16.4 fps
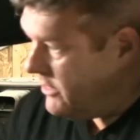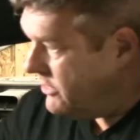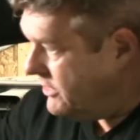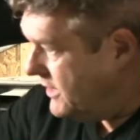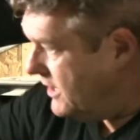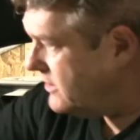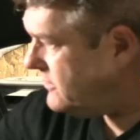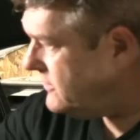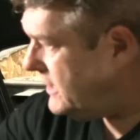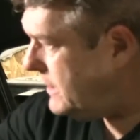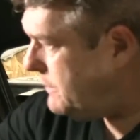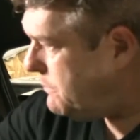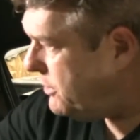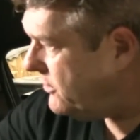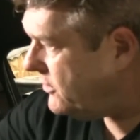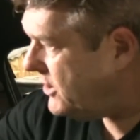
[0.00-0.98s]
this
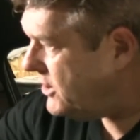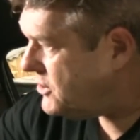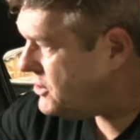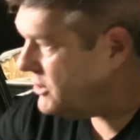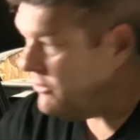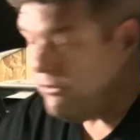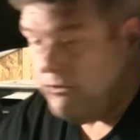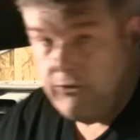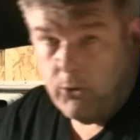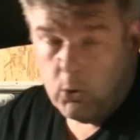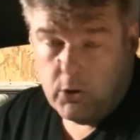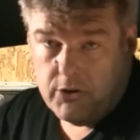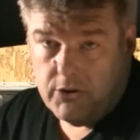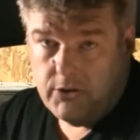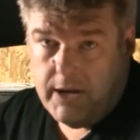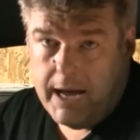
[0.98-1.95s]
seat position
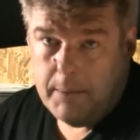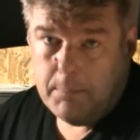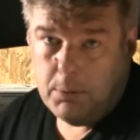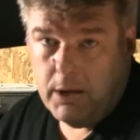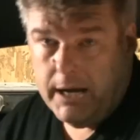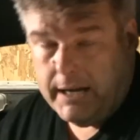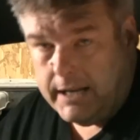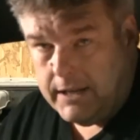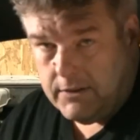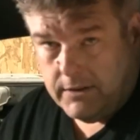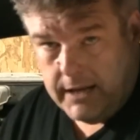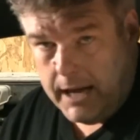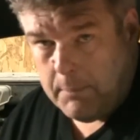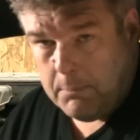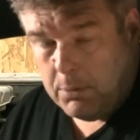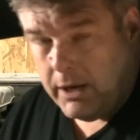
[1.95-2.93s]
for the deck plate and get the
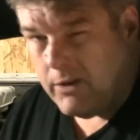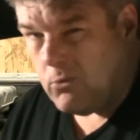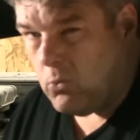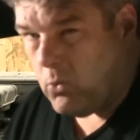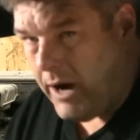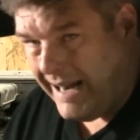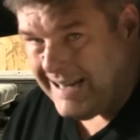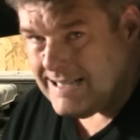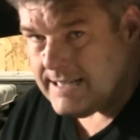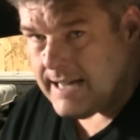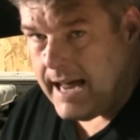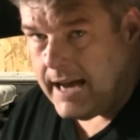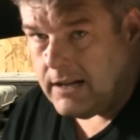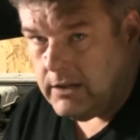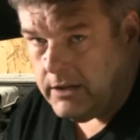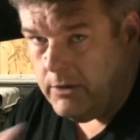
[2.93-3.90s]
deck plate right
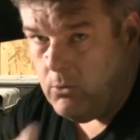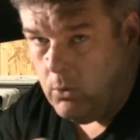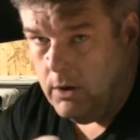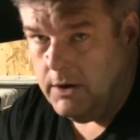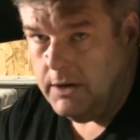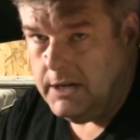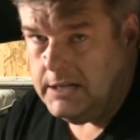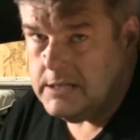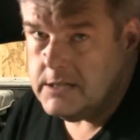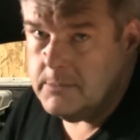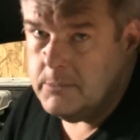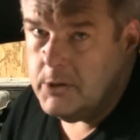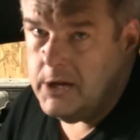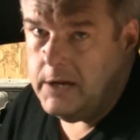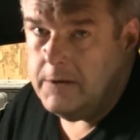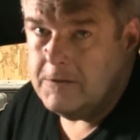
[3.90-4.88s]
exactly where it needs to
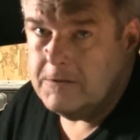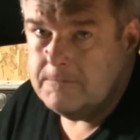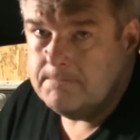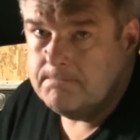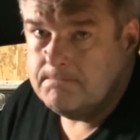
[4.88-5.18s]
be.